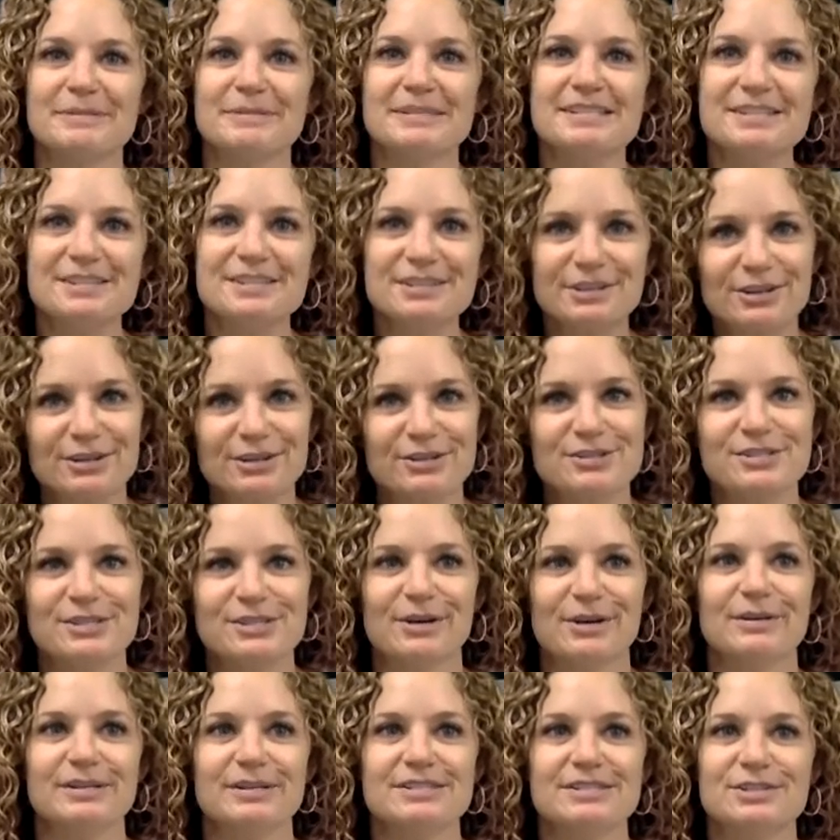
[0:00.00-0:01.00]
Mrs.
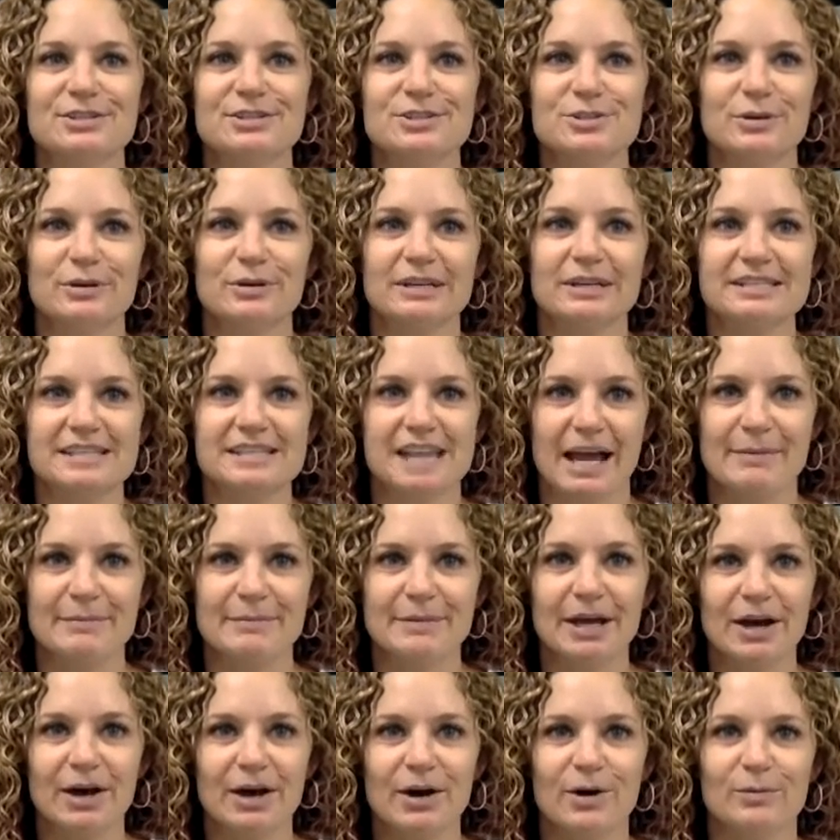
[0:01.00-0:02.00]
Accurso is enjoying
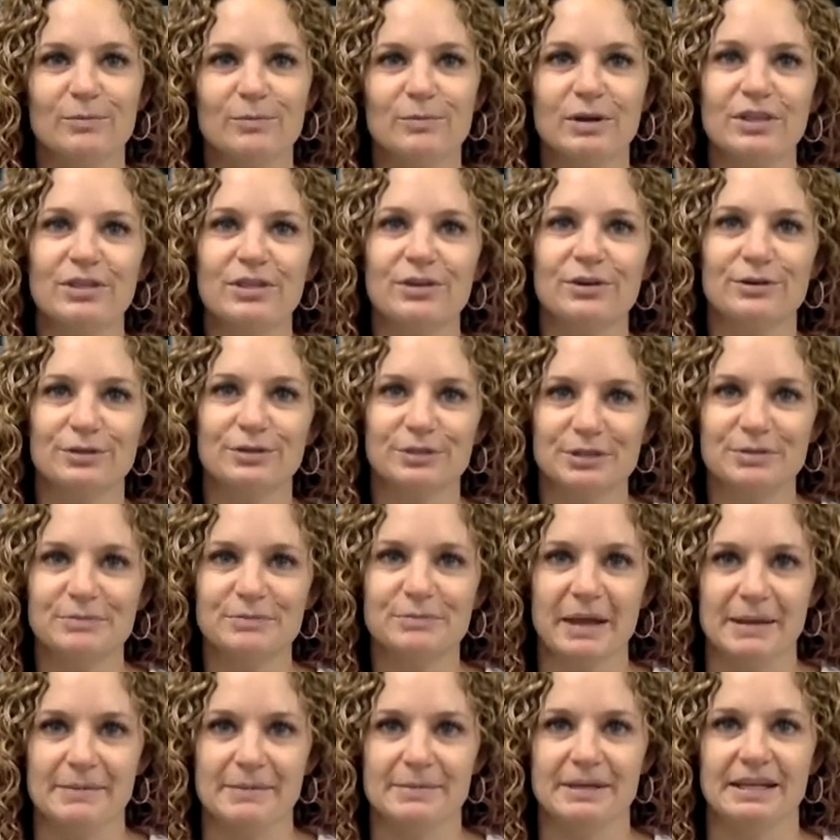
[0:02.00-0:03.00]
time at home with her new
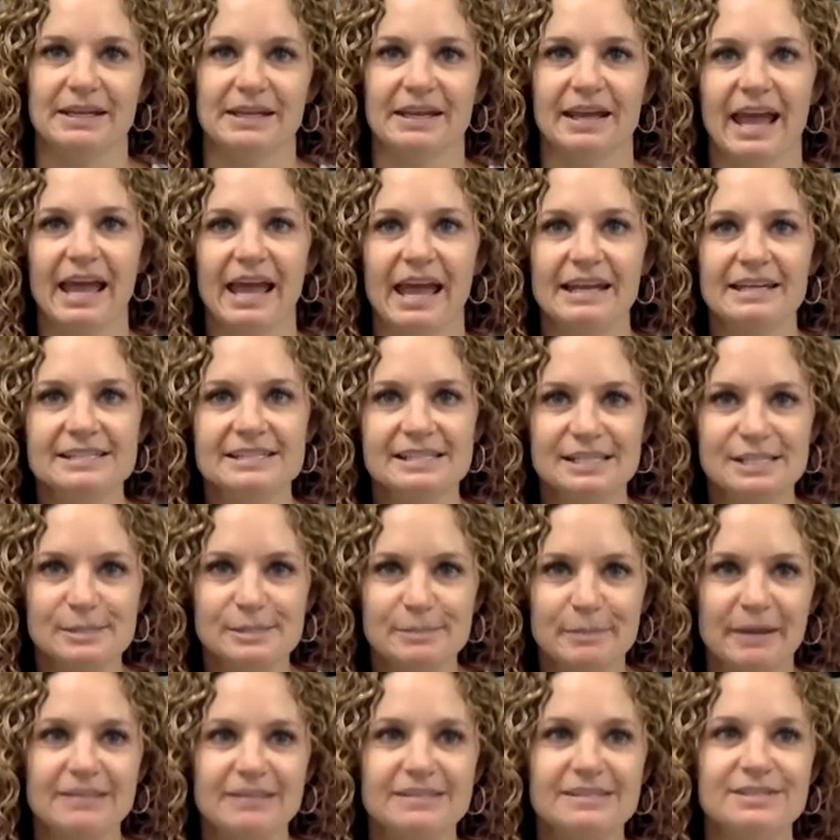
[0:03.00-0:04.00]
baby and is
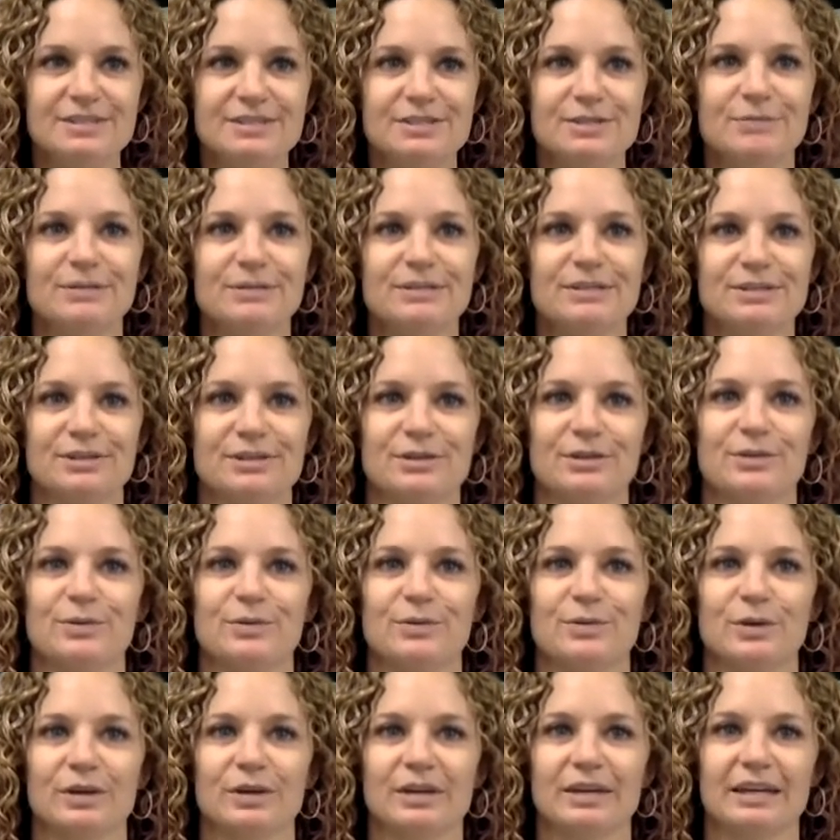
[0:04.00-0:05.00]
expected to return to
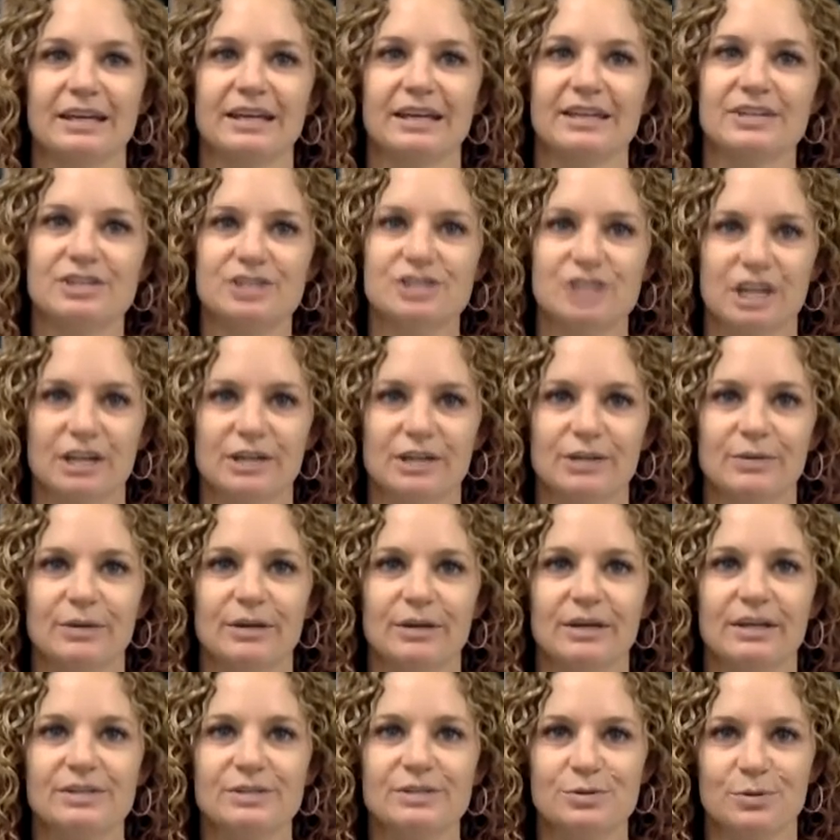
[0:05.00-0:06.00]
work in
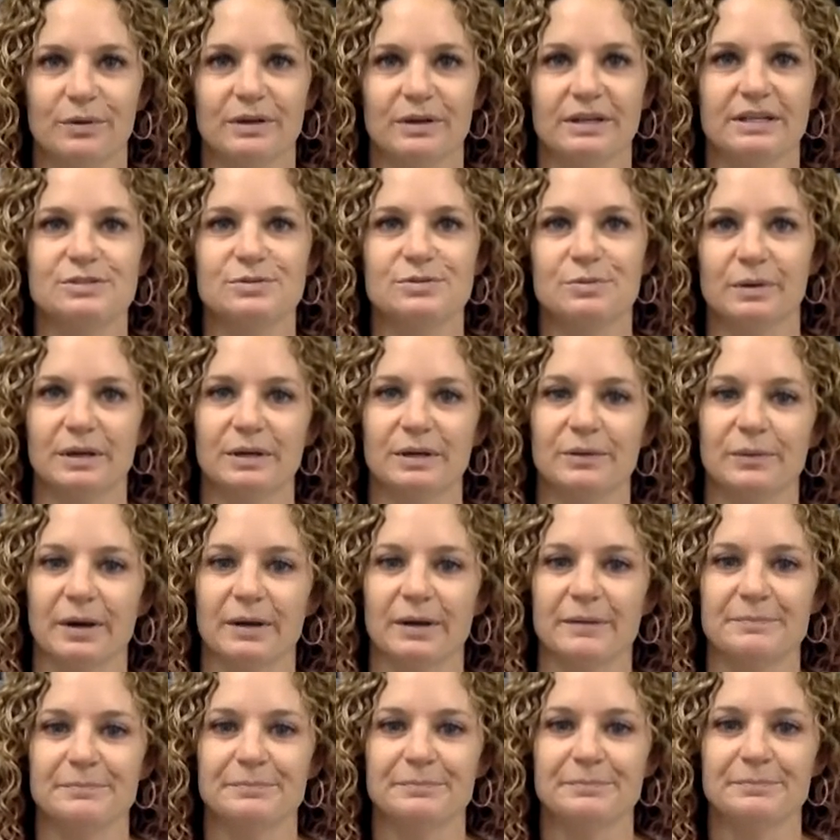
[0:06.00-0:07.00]
January
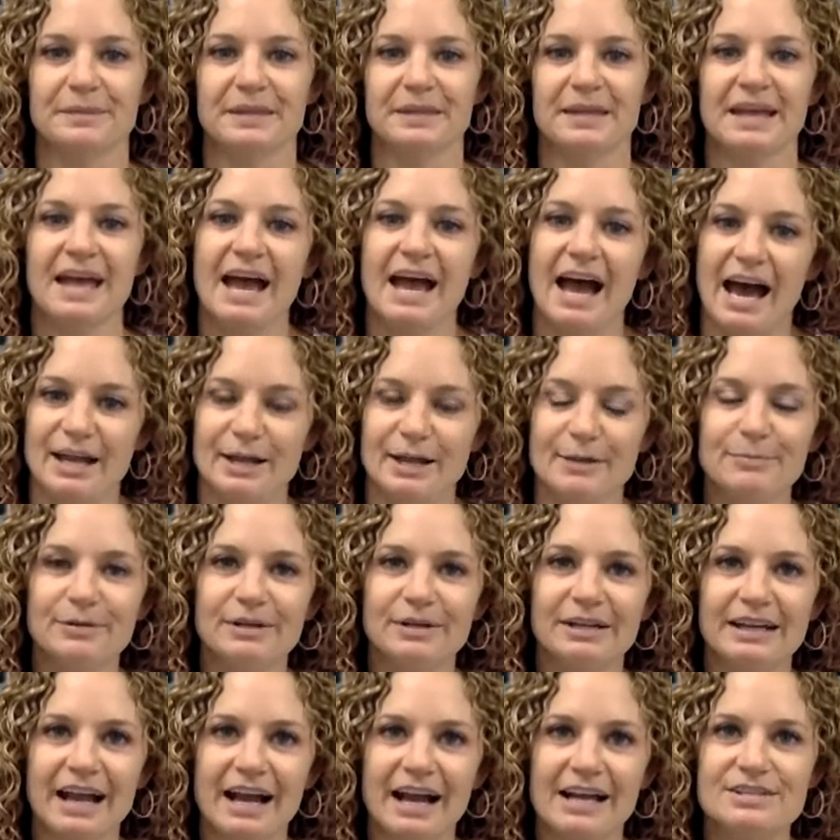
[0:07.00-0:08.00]
2021. At
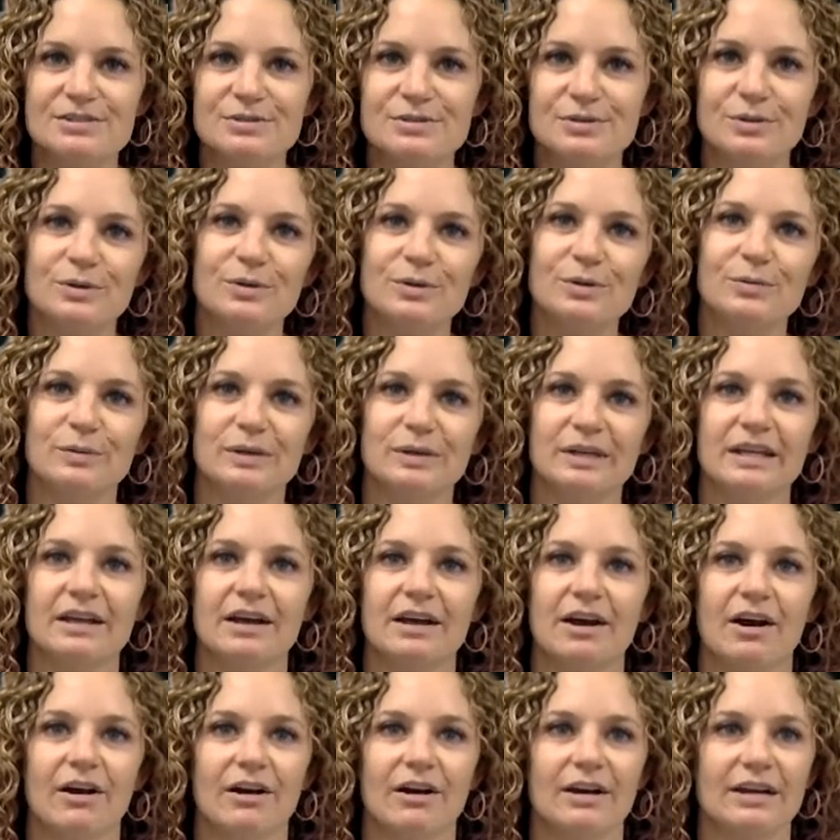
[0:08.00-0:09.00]
Upper Lake High School,
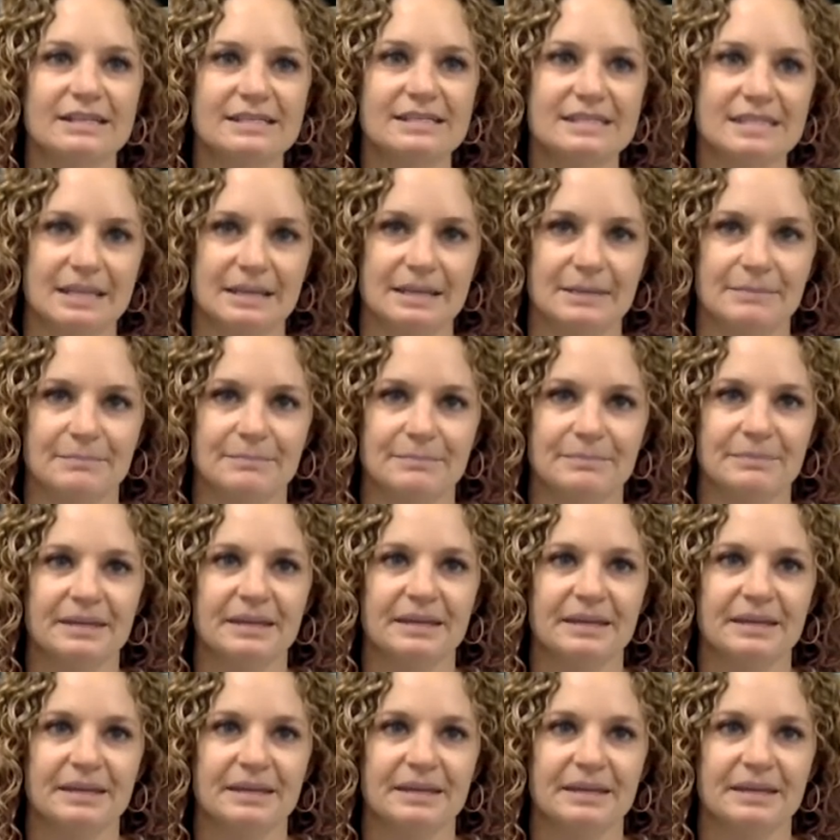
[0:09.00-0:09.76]
we are a team.